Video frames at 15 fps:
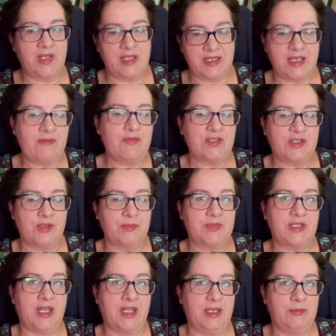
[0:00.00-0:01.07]
give it some
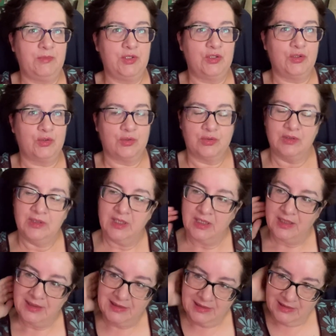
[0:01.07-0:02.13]
time,
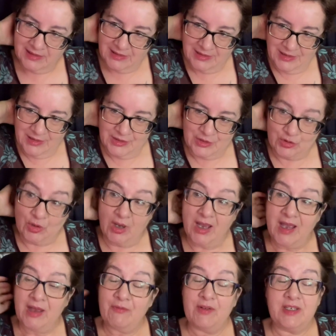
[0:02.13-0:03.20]
So I
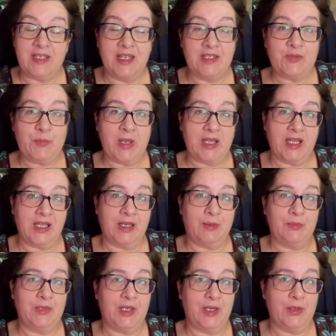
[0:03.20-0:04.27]
have, and it is picking up
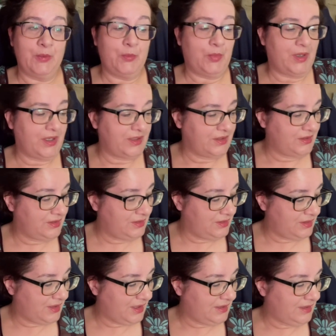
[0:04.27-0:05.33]
now, but
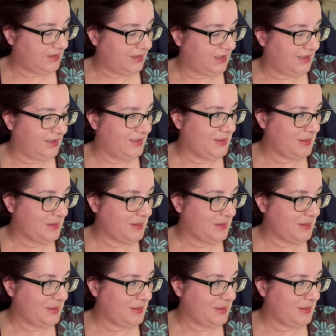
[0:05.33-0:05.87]
you kind of like...